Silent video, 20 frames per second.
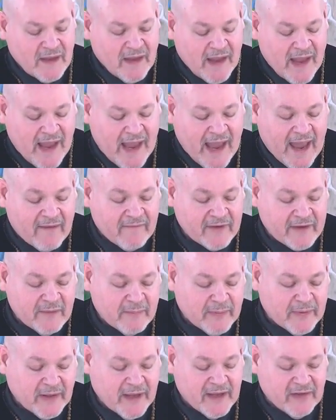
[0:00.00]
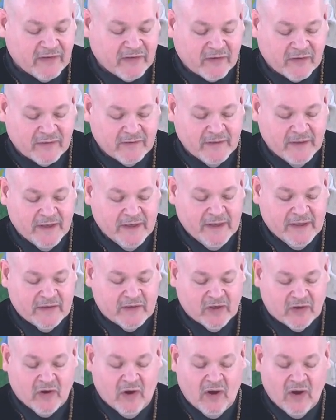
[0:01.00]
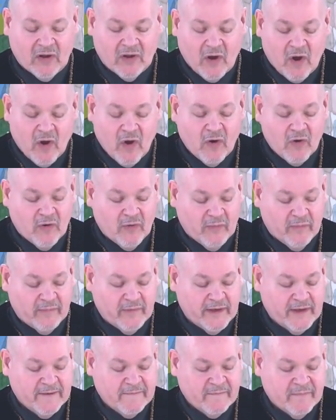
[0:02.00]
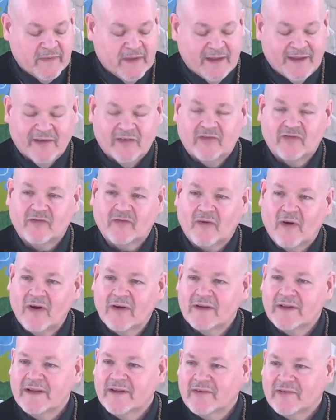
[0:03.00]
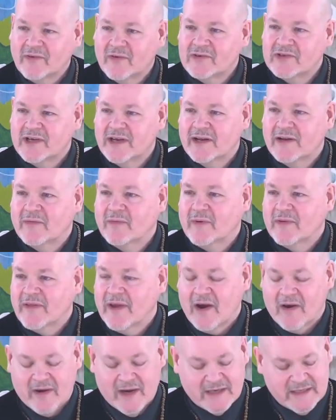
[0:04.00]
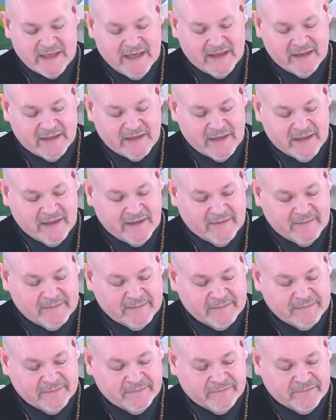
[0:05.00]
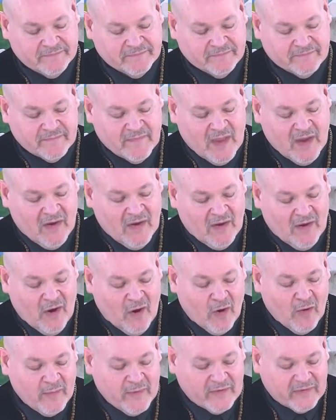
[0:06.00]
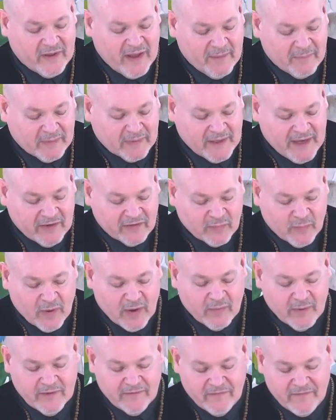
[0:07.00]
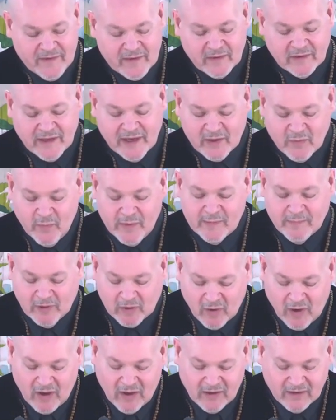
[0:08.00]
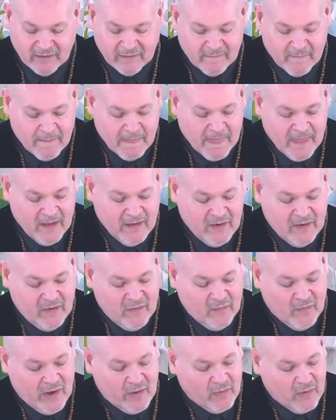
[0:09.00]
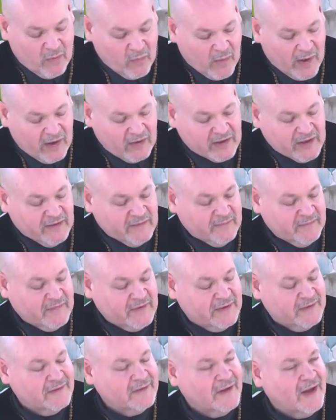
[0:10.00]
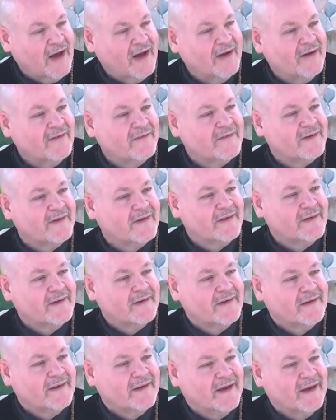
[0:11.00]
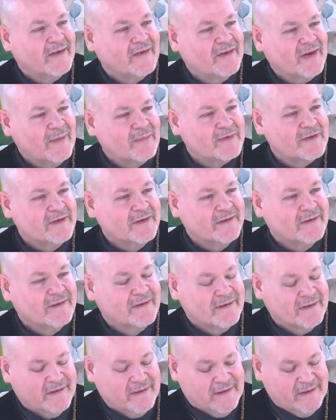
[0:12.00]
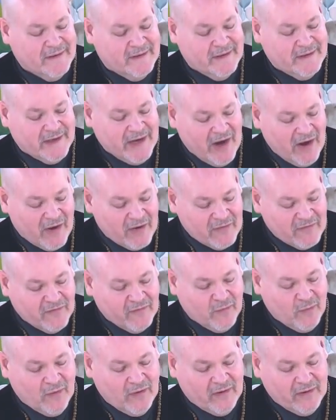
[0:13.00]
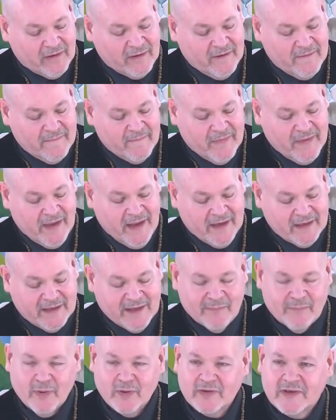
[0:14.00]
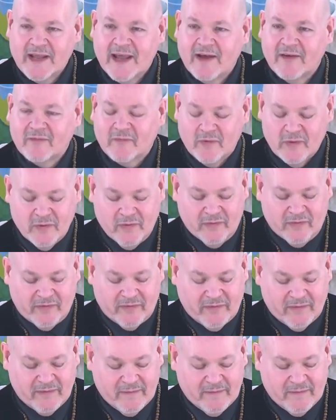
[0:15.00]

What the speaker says: Having a place to call home is strongly associated with our identity. Home is that place where we feel like we belong, where we're welcomed, loved, accepted, cared for, and can put down roots.